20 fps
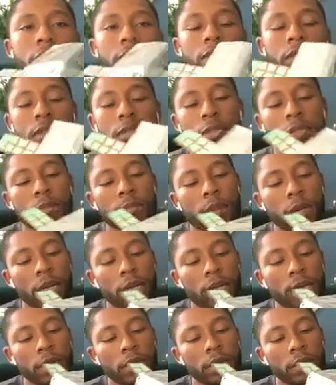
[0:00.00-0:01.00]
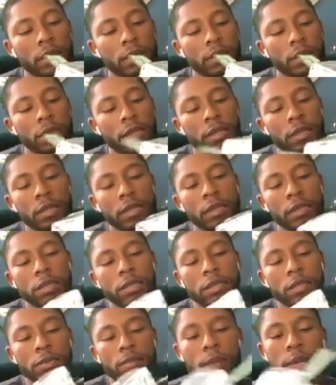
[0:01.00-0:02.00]
This
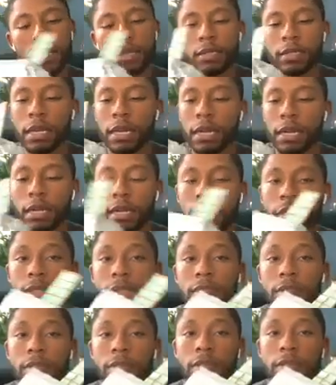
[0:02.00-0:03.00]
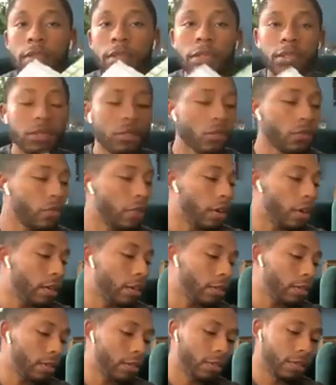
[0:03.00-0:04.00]
is my satellite so far.
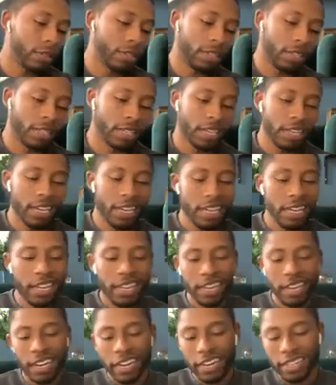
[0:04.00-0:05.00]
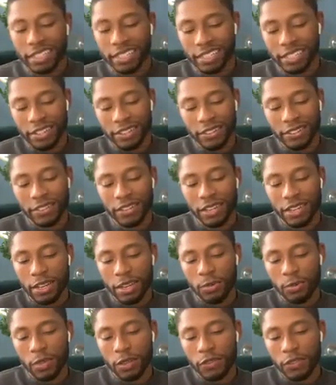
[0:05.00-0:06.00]
All right, so
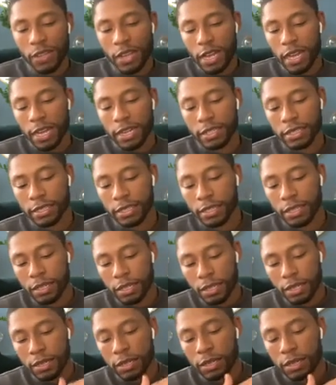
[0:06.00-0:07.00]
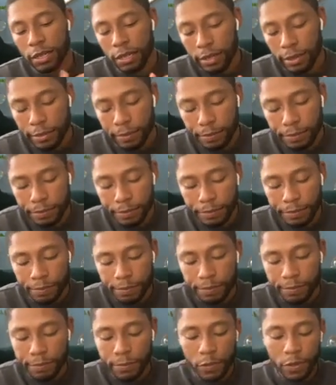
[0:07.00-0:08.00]
we've got
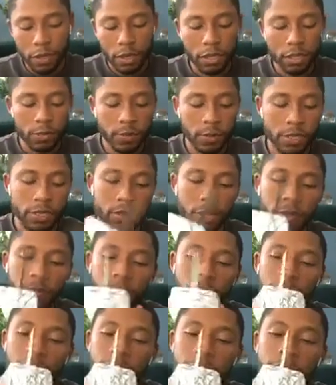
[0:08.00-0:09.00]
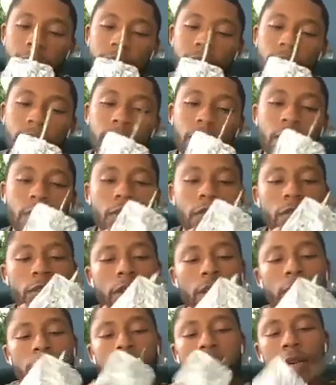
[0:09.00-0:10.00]
our spacecraft bus. We've
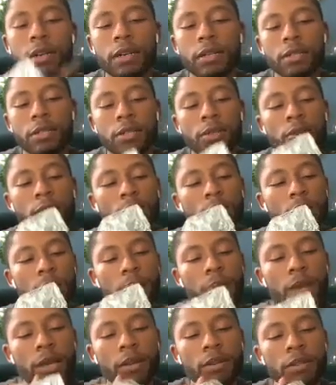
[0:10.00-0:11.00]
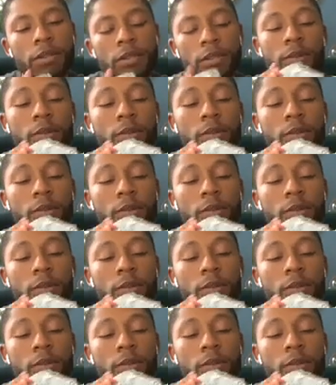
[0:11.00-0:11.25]
got our solar array panel.